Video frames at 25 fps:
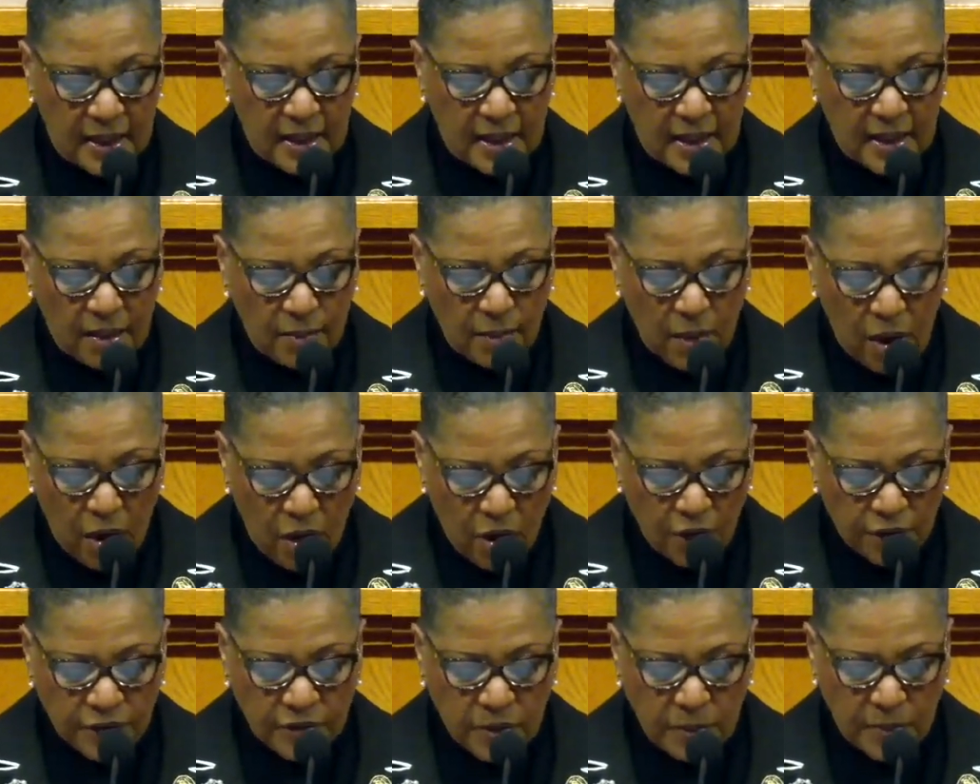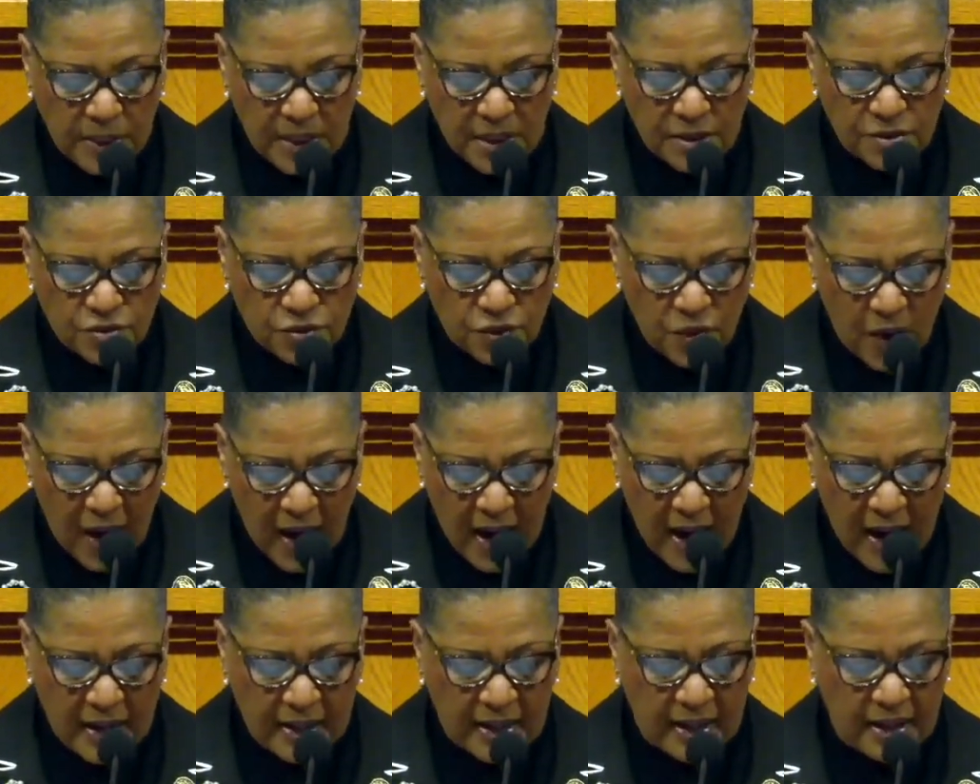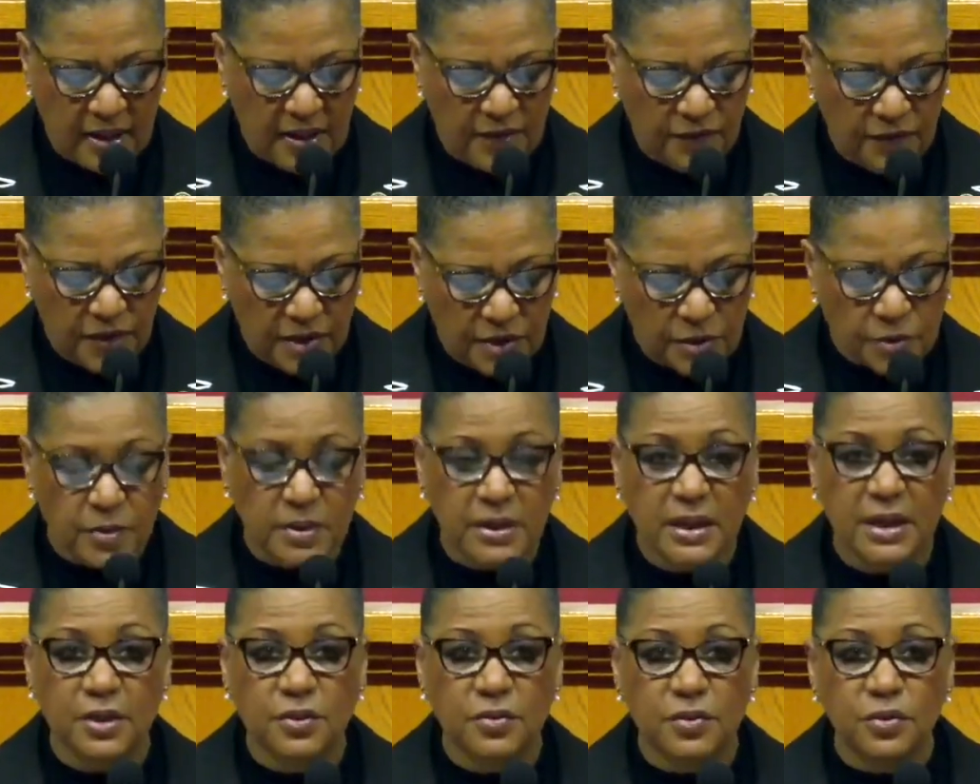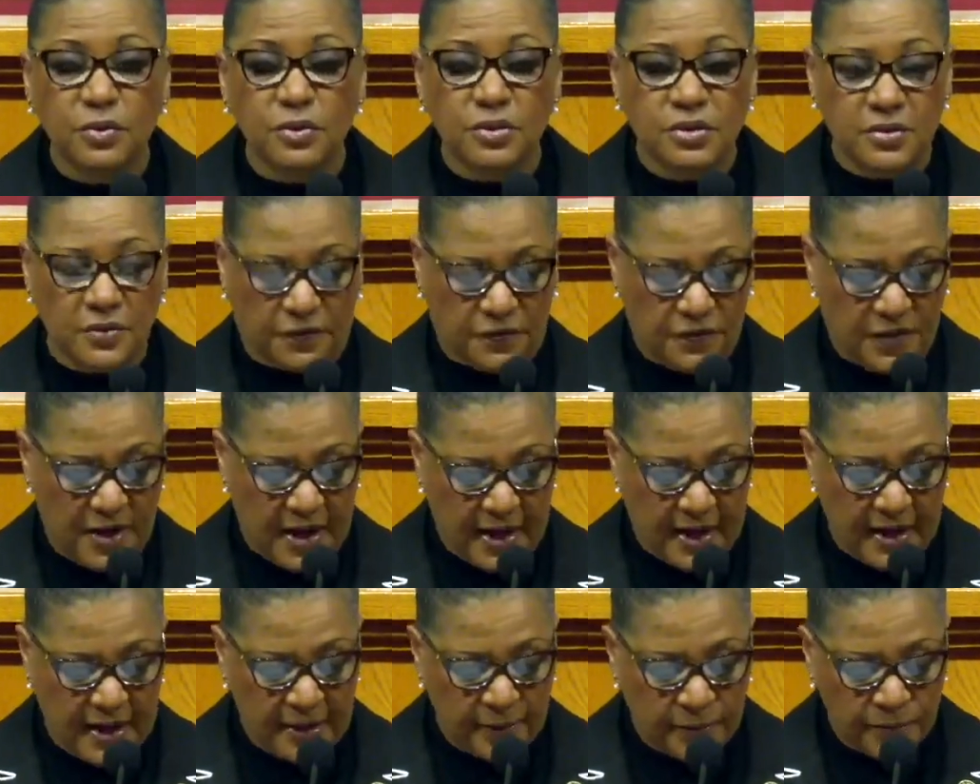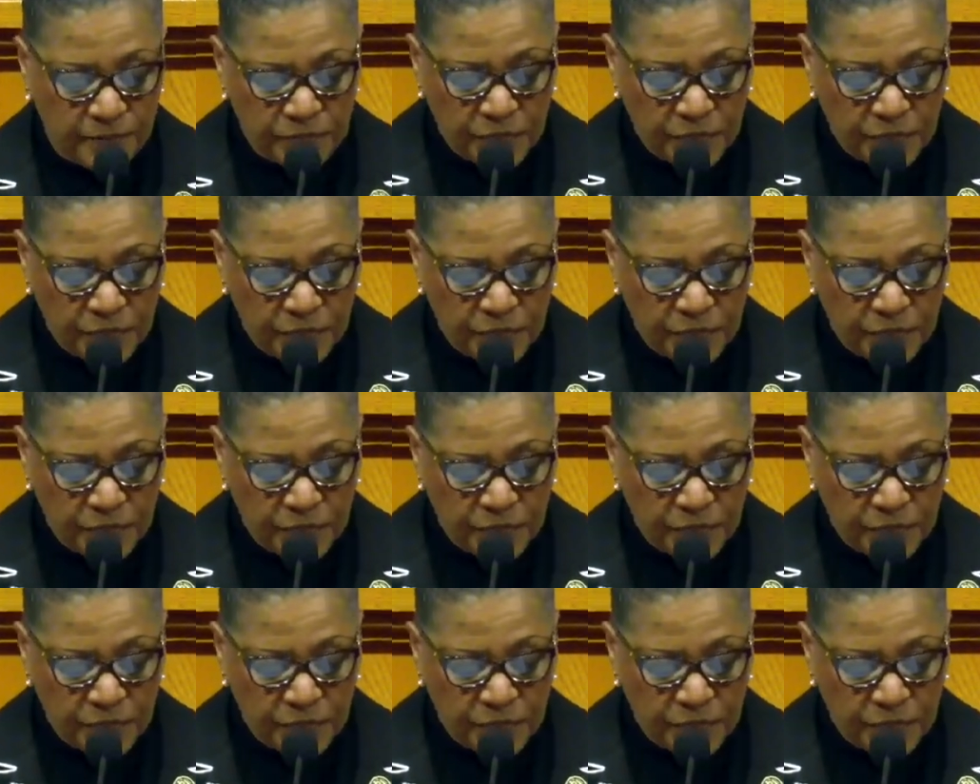him off to be tried and eventually crucified,